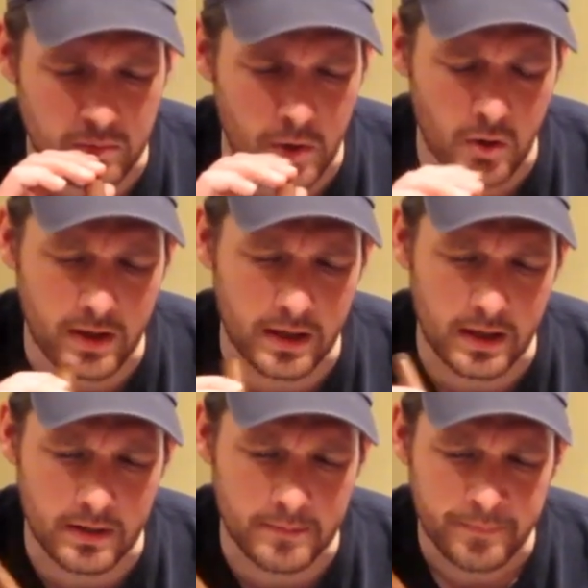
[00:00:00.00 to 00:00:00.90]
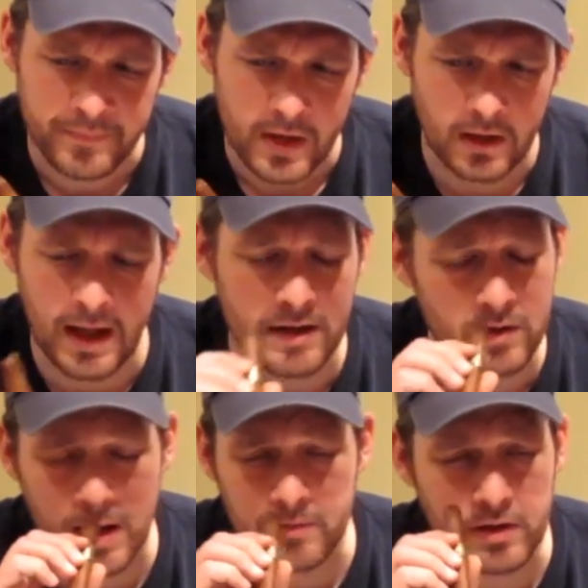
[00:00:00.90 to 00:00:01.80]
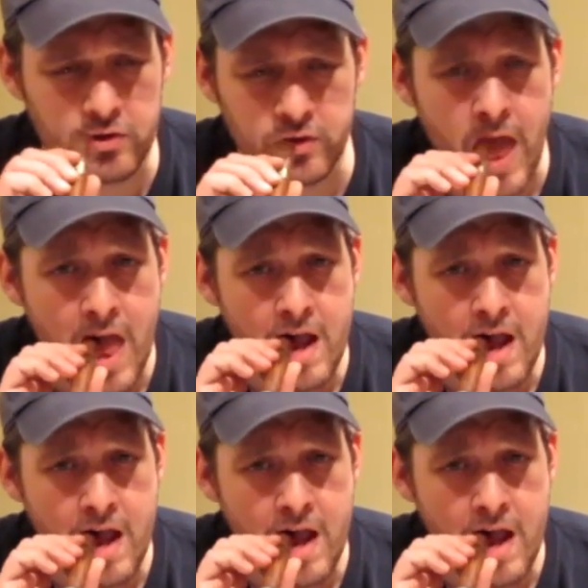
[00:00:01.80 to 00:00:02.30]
smoking it. And a lot of times I'll just